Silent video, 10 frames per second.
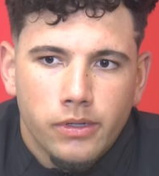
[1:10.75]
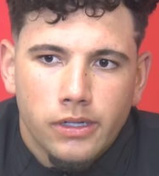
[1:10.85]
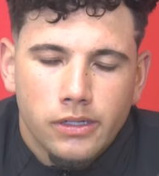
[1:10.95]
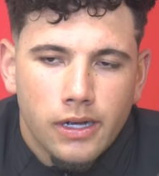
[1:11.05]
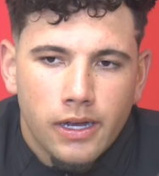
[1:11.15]

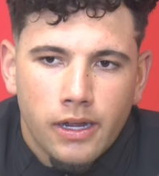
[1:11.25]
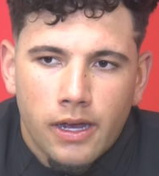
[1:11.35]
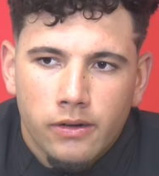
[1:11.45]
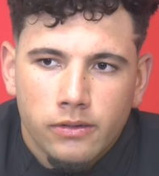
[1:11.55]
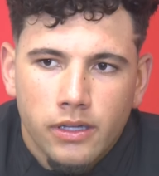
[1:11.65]
But
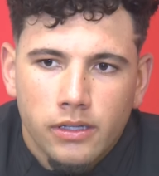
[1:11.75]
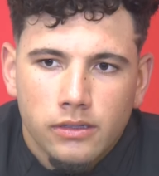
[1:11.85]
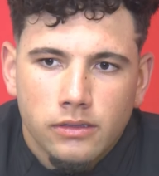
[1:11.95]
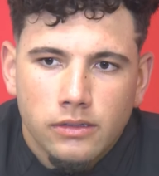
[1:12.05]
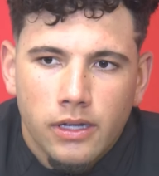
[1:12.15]
I don't think
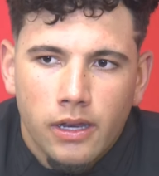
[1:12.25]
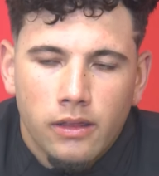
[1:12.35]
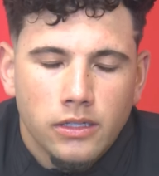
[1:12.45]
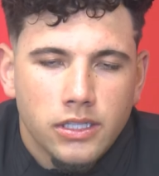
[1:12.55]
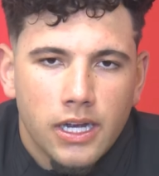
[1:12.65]

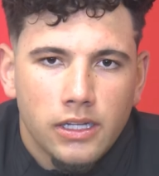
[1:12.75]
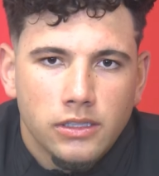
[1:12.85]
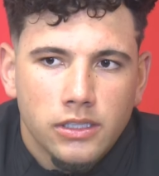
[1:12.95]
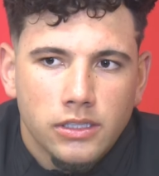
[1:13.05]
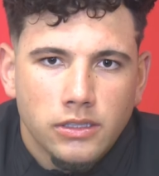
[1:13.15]
anything
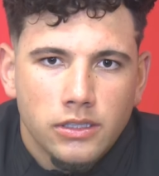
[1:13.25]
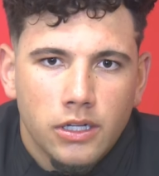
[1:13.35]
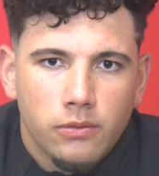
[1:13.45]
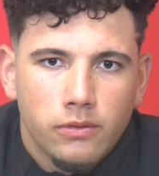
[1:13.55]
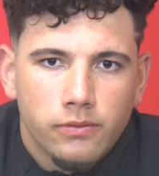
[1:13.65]
challenging, you
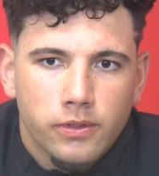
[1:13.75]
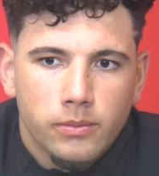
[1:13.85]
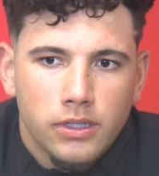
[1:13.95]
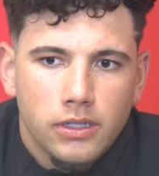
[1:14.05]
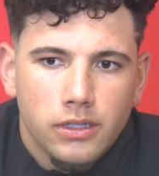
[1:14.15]
know,
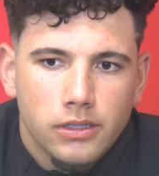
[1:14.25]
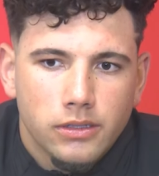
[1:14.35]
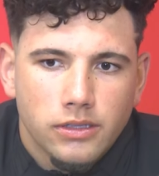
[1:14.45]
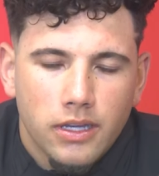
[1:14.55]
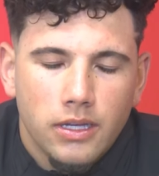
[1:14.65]
from a
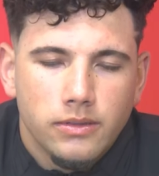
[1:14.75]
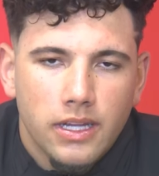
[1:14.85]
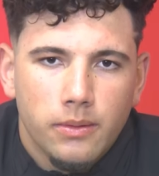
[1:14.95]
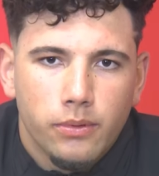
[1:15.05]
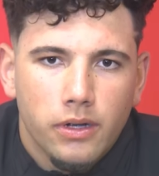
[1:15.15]
scheme
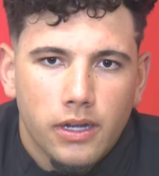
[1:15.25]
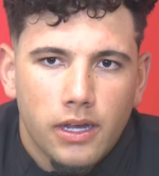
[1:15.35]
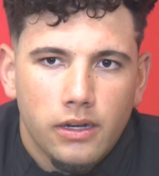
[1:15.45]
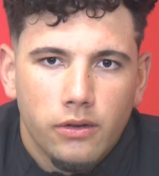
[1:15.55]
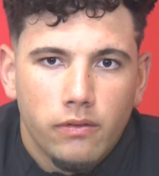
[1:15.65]
standpoint.
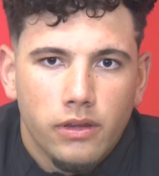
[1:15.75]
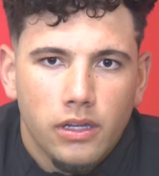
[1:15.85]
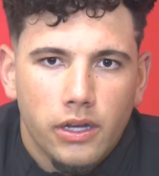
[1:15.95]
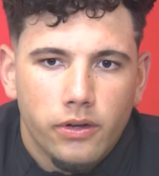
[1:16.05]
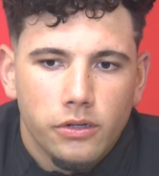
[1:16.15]
Kind of knew
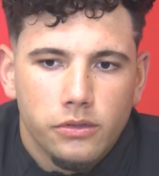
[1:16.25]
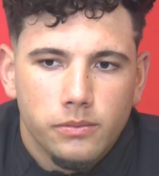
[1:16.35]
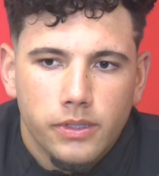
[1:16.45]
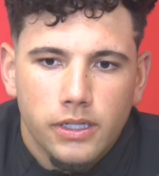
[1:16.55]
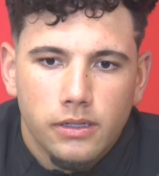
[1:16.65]
everything they were
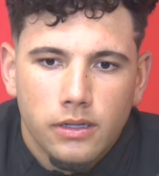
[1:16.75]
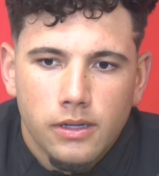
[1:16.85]
doing, but